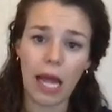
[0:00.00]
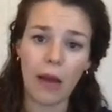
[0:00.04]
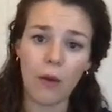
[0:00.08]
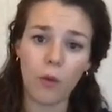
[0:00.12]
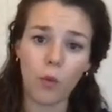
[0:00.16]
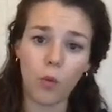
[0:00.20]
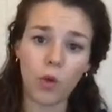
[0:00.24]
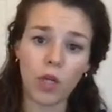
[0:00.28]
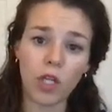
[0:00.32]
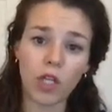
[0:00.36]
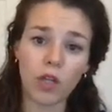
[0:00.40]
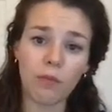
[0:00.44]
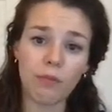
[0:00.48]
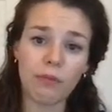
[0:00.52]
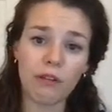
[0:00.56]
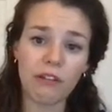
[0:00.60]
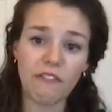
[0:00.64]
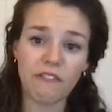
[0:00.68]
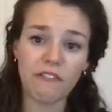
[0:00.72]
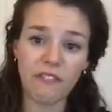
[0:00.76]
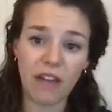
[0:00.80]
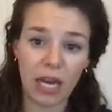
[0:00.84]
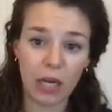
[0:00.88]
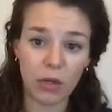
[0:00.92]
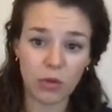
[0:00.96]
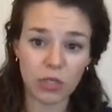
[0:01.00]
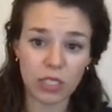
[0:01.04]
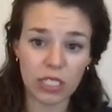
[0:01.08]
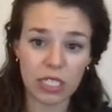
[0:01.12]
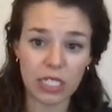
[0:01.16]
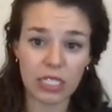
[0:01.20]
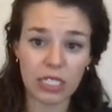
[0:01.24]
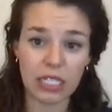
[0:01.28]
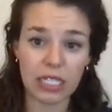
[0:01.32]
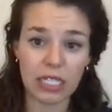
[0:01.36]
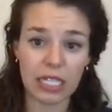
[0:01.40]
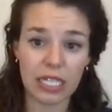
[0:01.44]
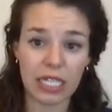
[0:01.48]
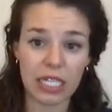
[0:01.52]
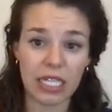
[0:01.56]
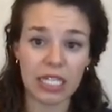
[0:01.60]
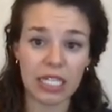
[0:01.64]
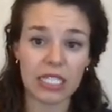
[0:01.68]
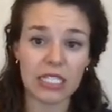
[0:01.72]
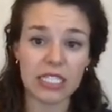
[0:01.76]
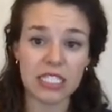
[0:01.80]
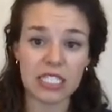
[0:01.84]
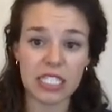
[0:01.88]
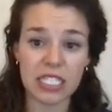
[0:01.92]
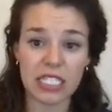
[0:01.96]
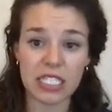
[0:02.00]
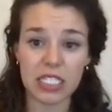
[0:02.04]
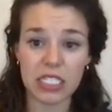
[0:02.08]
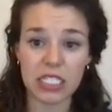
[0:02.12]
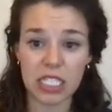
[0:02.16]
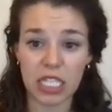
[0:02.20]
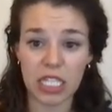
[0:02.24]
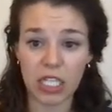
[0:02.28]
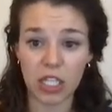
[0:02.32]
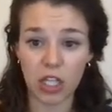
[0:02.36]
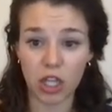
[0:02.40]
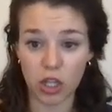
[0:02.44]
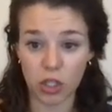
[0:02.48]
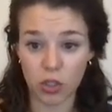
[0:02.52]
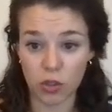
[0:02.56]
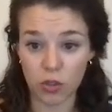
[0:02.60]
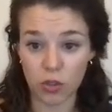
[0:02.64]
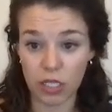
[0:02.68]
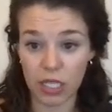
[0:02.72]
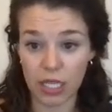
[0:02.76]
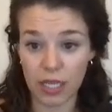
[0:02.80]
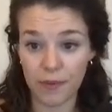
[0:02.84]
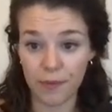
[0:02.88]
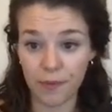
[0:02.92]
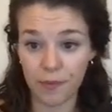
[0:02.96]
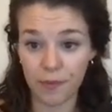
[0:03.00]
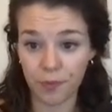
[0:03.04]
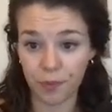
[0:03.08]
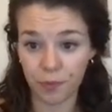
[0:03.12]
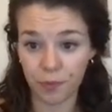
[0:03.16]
will be founded in 1630.